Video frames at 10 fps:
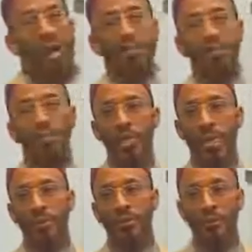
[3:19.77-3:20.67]
reactions could
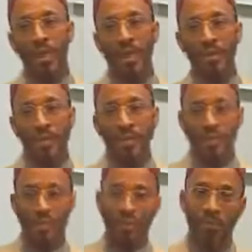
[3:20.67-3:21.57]
happen. If a man
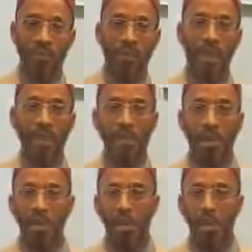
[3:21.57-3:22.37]
separates from the bed,